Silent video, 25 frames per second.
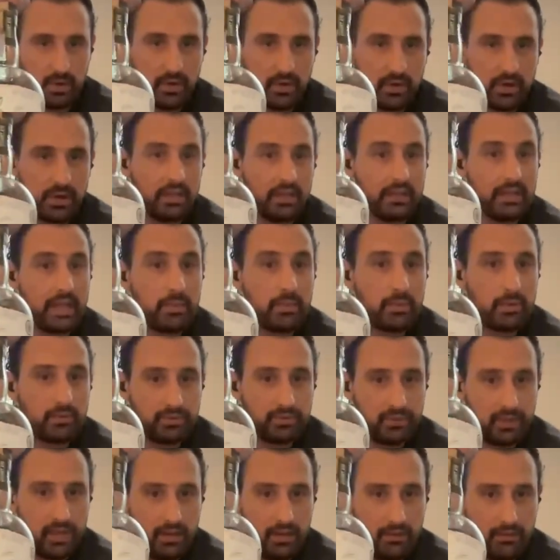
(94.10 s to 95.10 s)
spirit, a labor
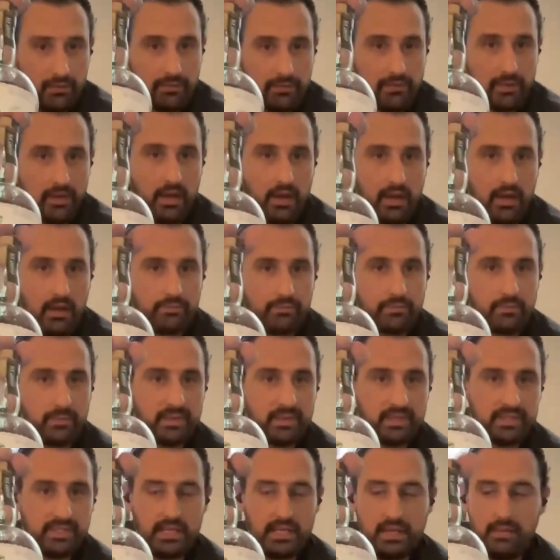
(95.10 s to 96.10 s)
of love
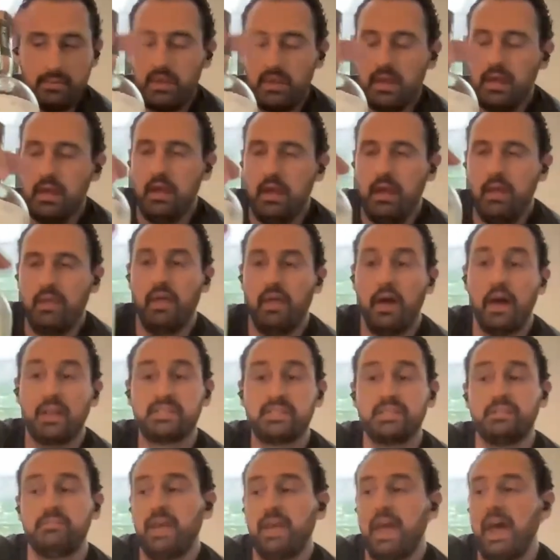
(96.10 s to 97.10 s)
from the team in the
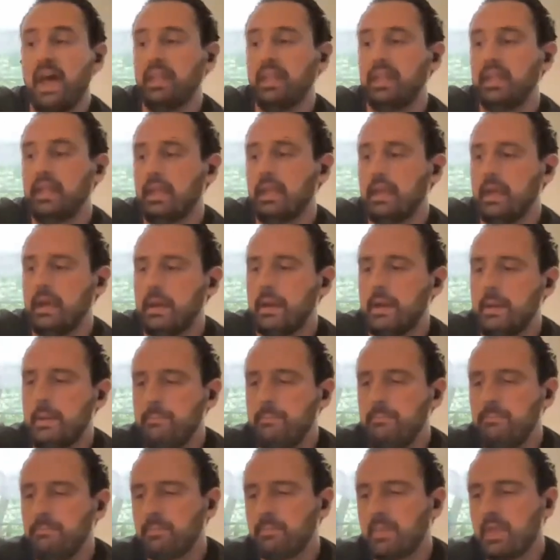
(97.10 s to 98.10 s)
Hudson Valley.
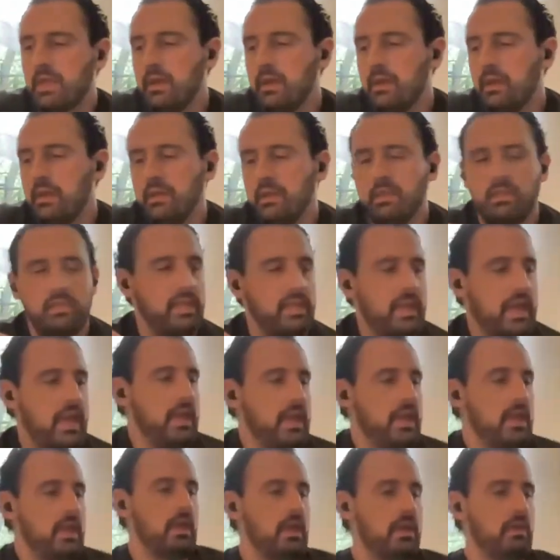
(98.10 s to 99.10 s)

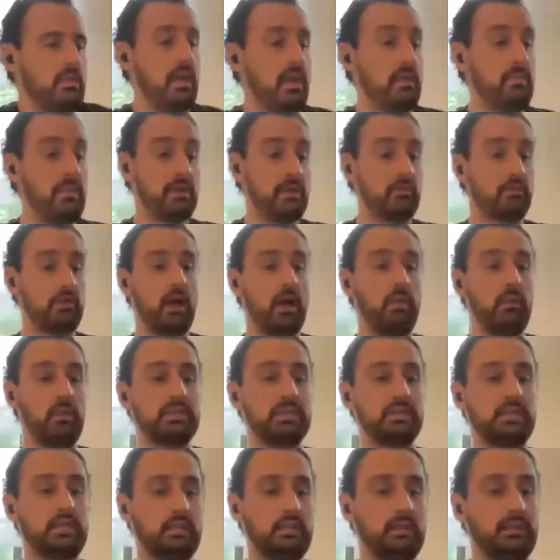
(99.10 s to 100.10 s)
They make rye
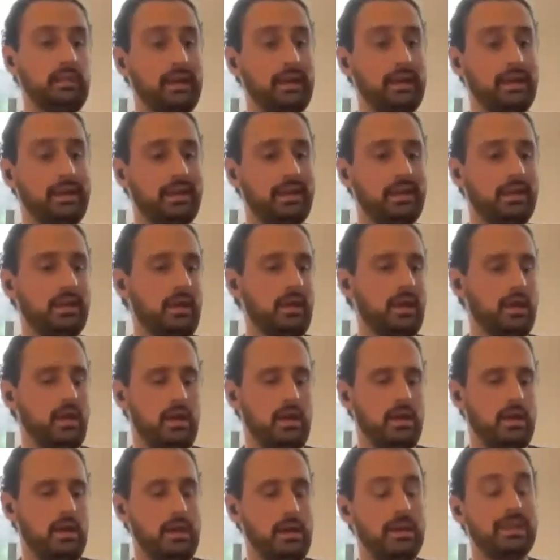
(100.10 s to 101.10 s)
whiskey like
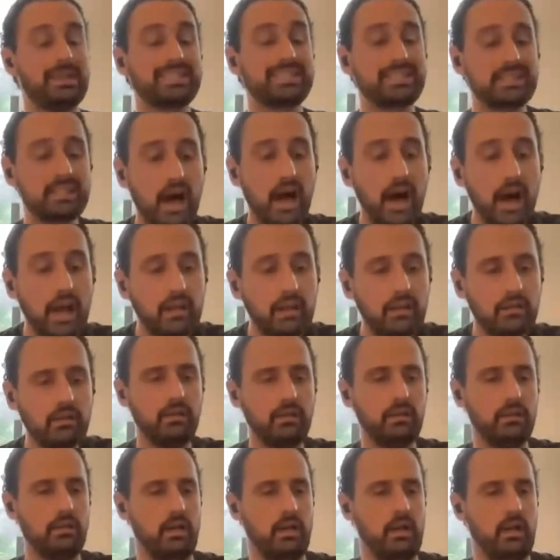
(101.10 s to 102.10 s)
in a
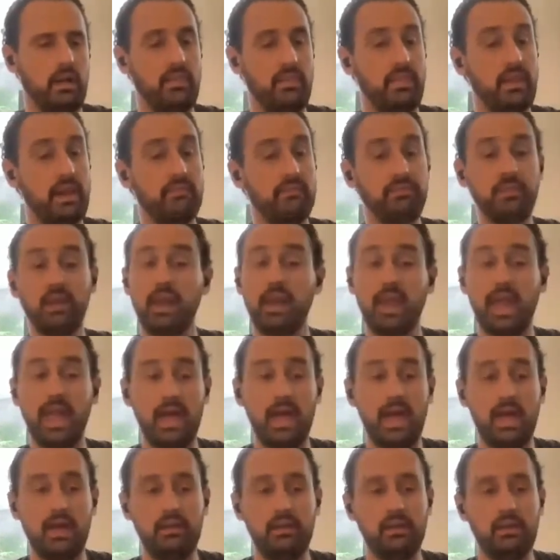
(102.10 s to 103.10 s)
style that I've not
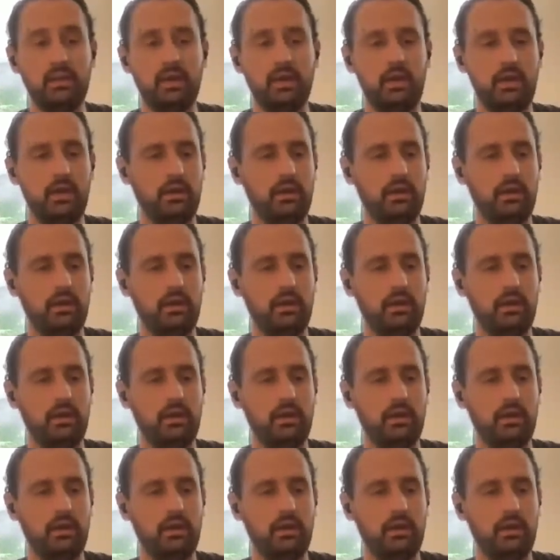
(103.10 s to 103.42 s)
had